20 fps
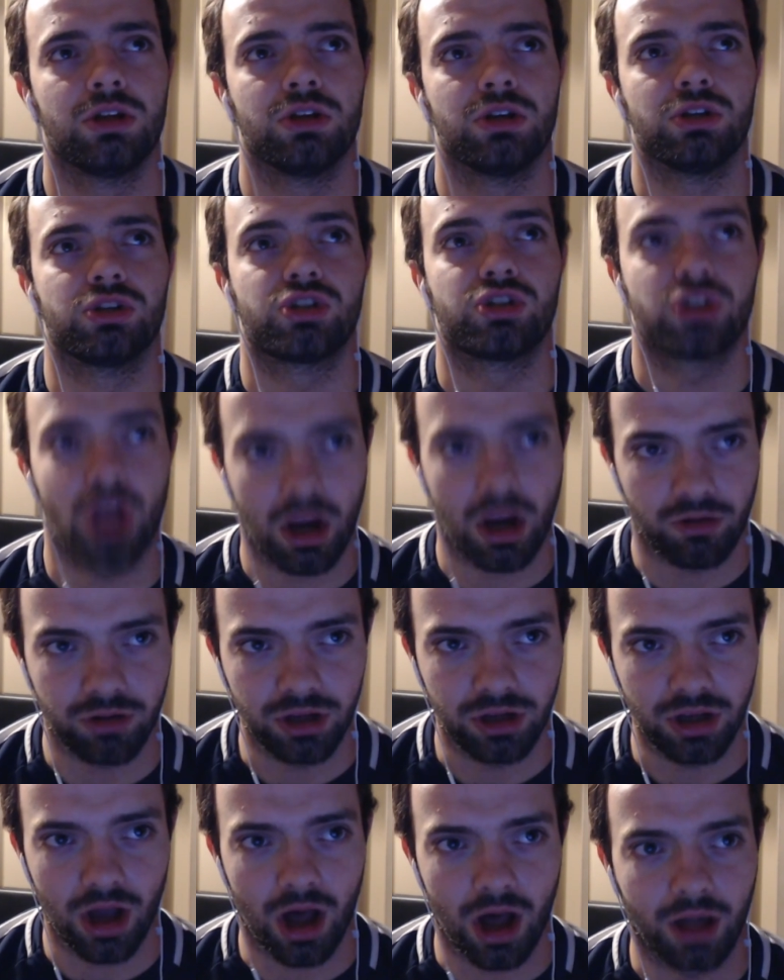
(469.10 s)

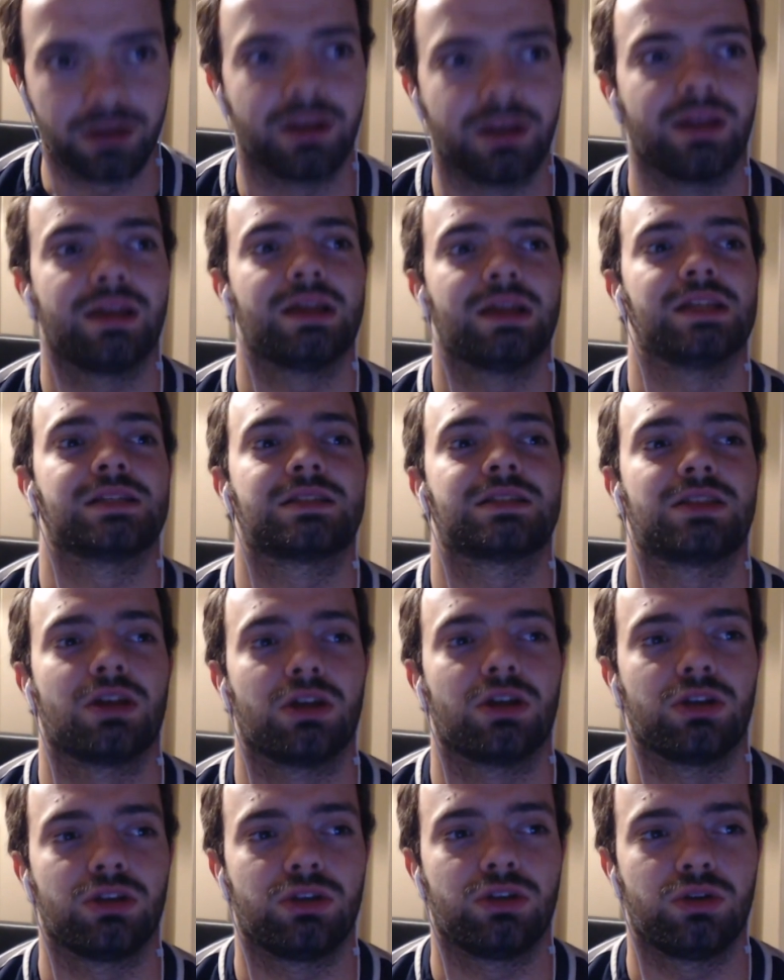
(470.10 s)
Sharingan is the
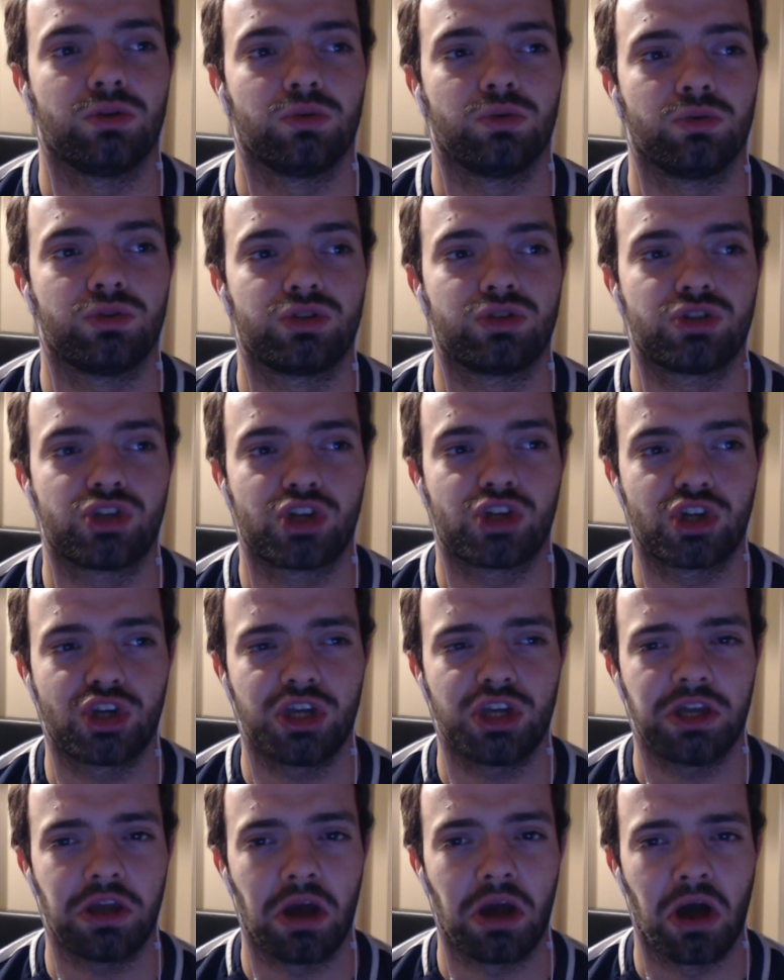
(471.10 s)

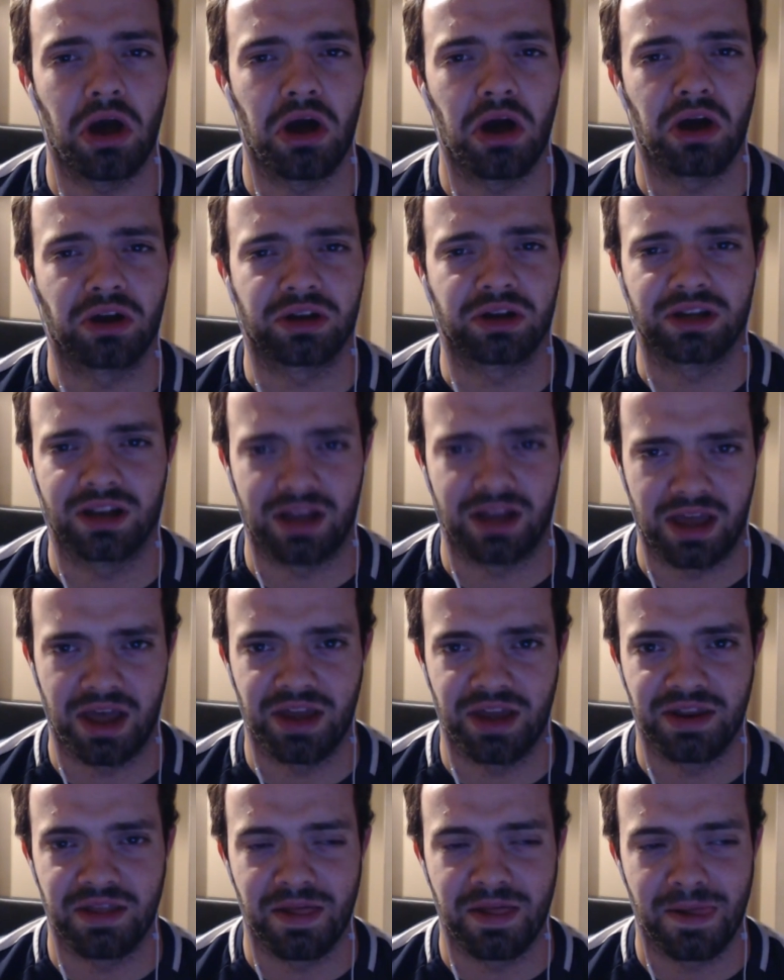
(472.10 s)
Uchiha clan.
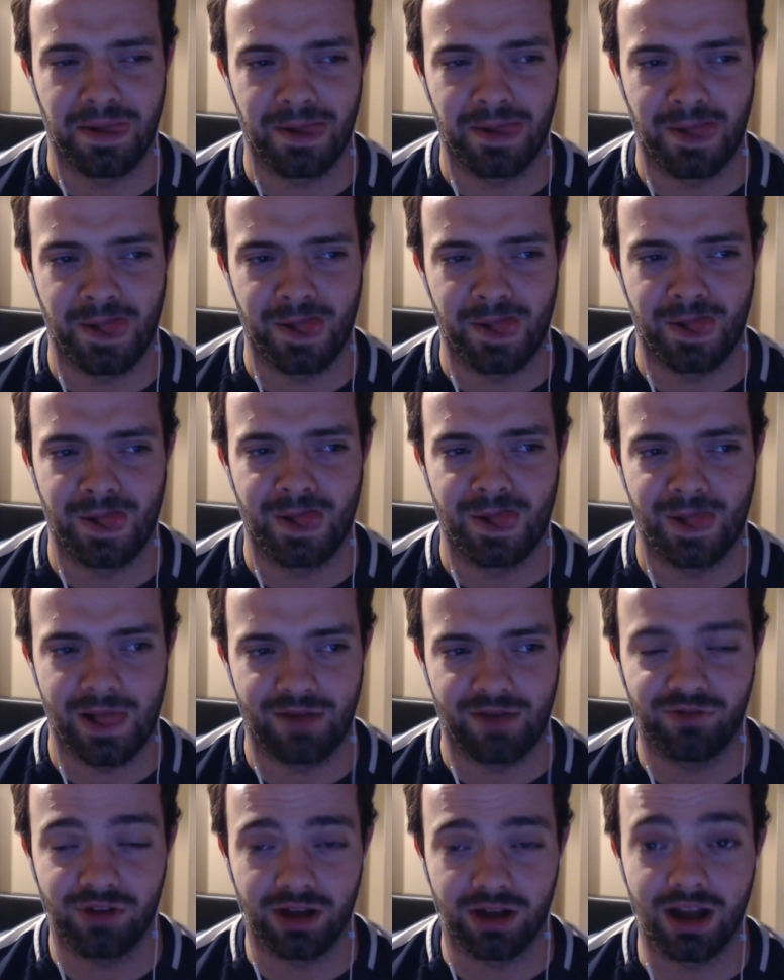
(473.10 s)
I
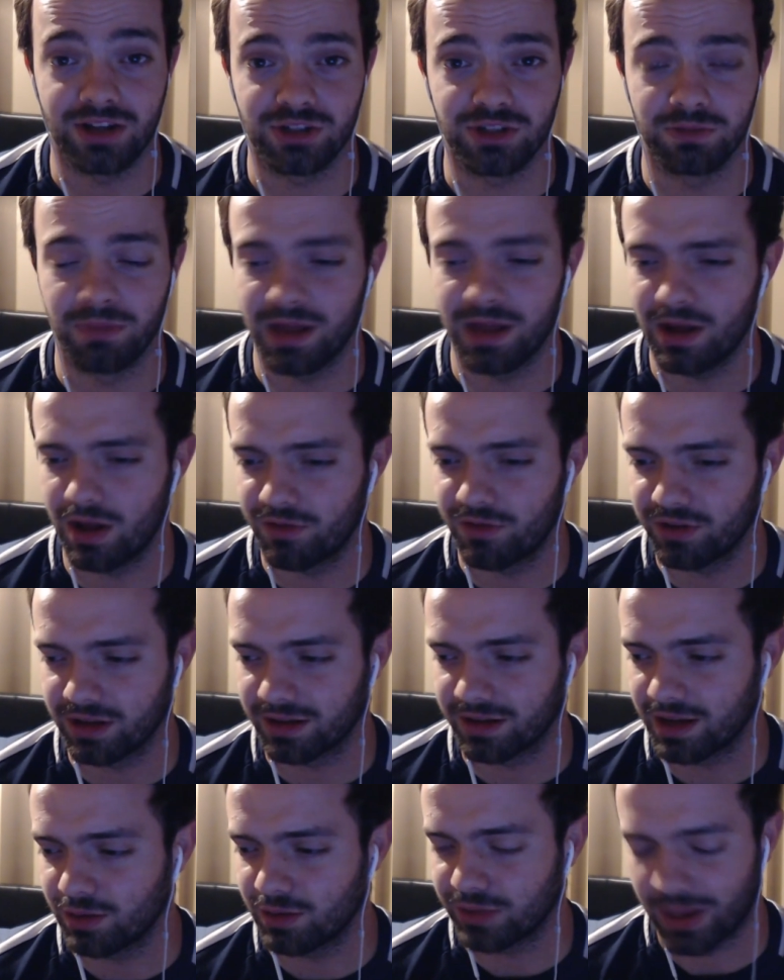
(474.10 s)
think I actually
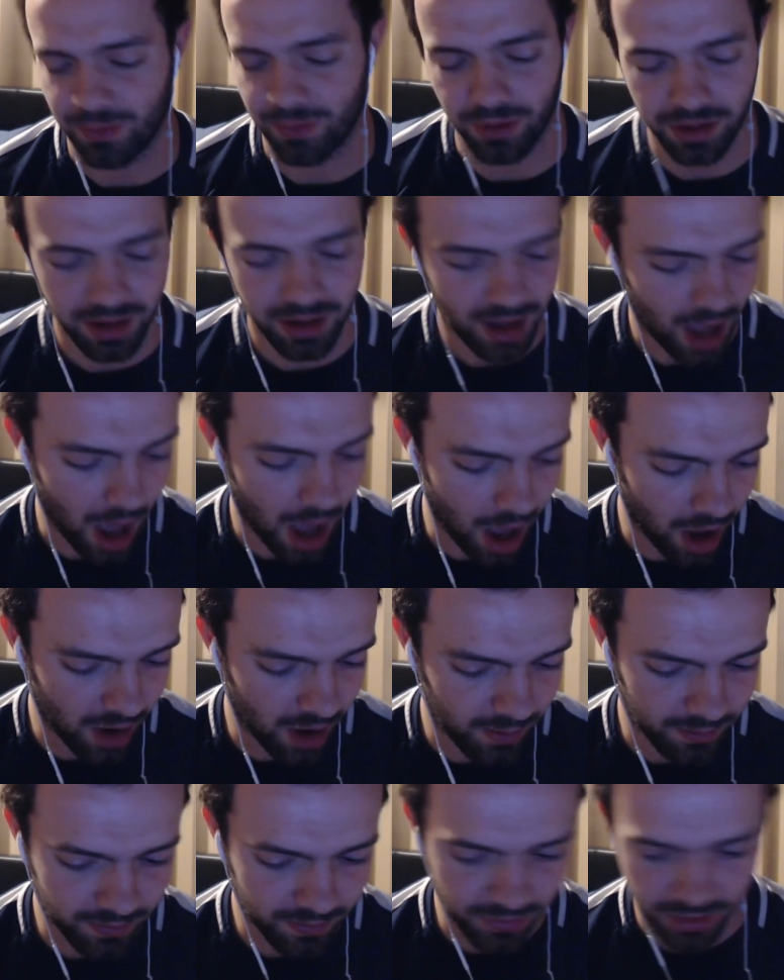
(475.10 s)
nailed that one. So
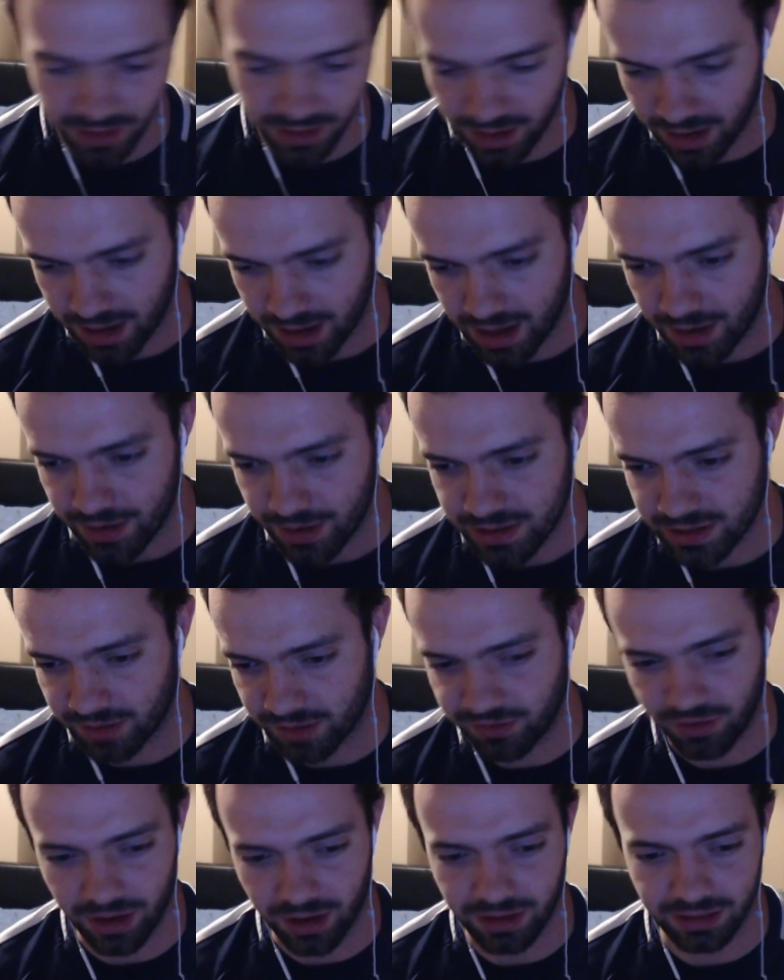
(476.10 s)
I feel
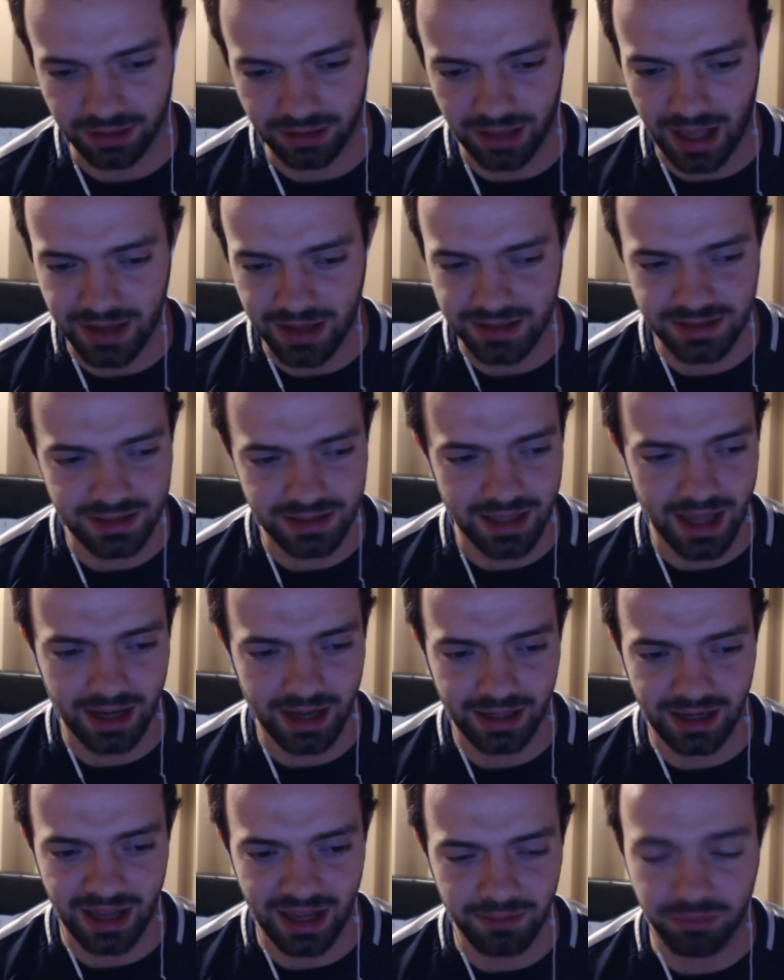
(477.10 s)
like that's their
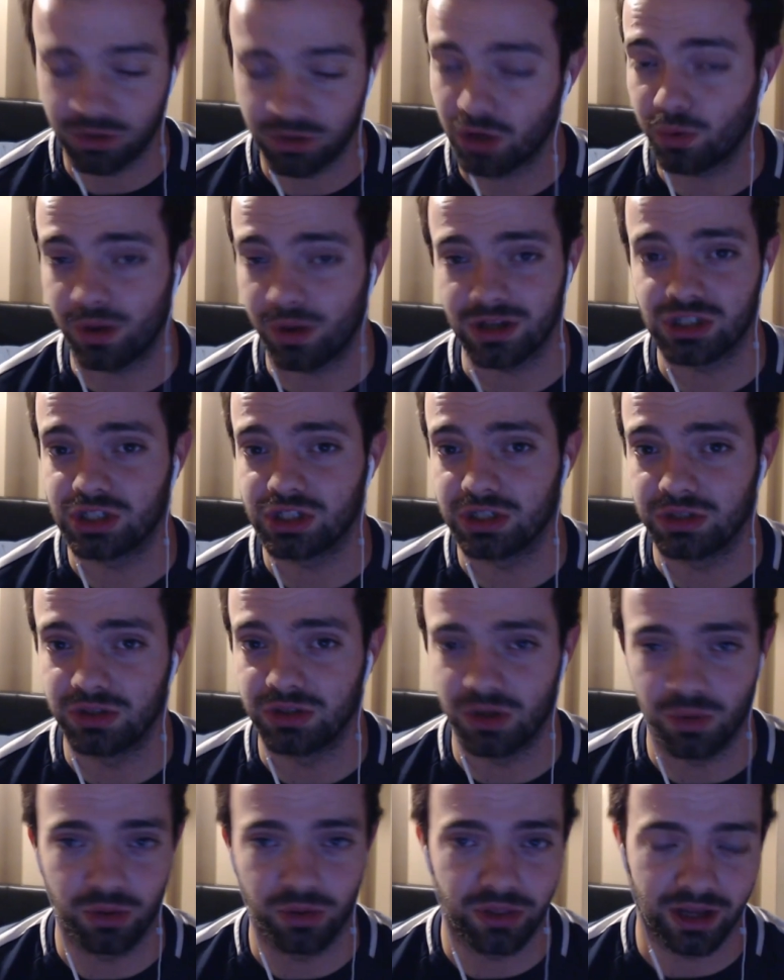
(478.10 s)
clan, but I don't actually know
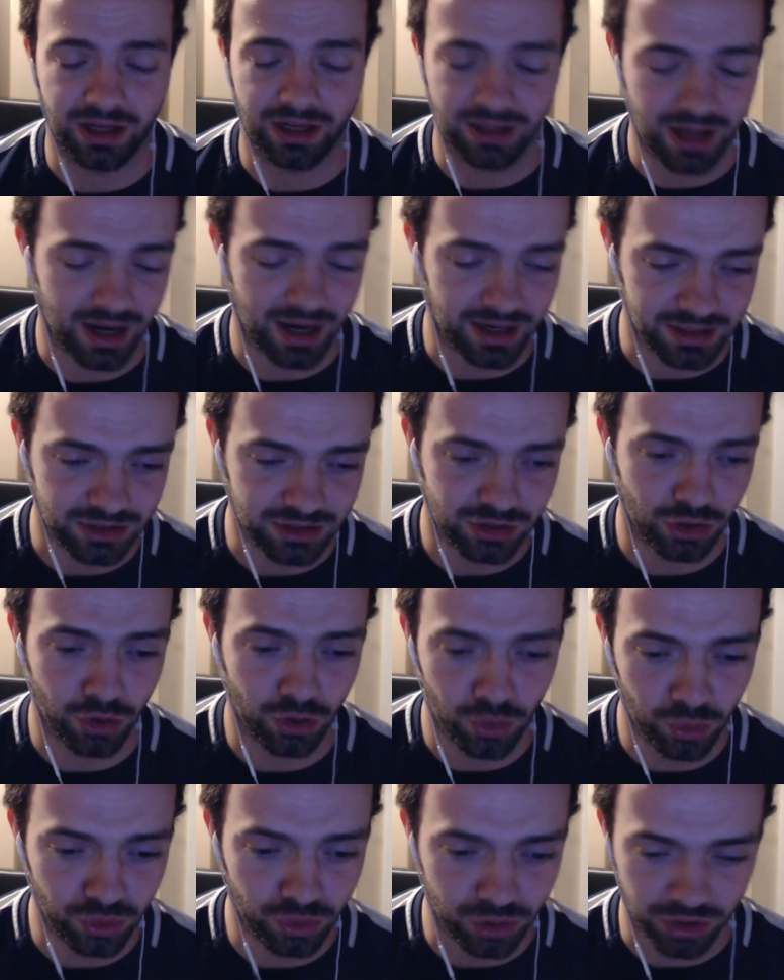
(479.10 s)
what their clan is
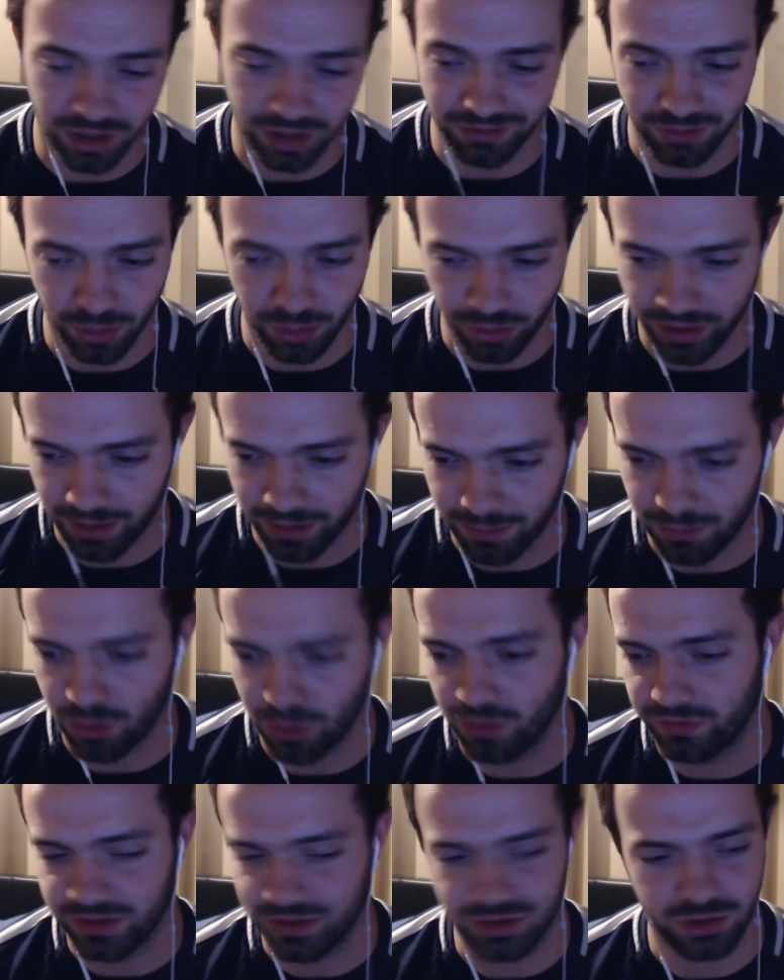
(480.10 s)
called. I don't even know what their move
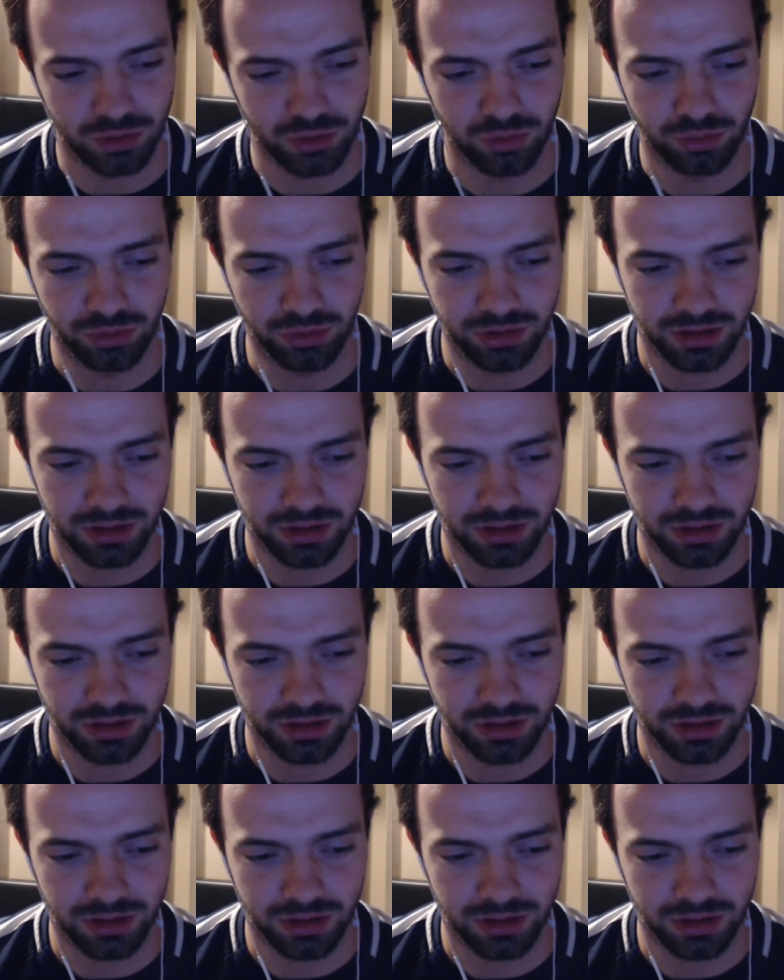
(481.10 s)
is called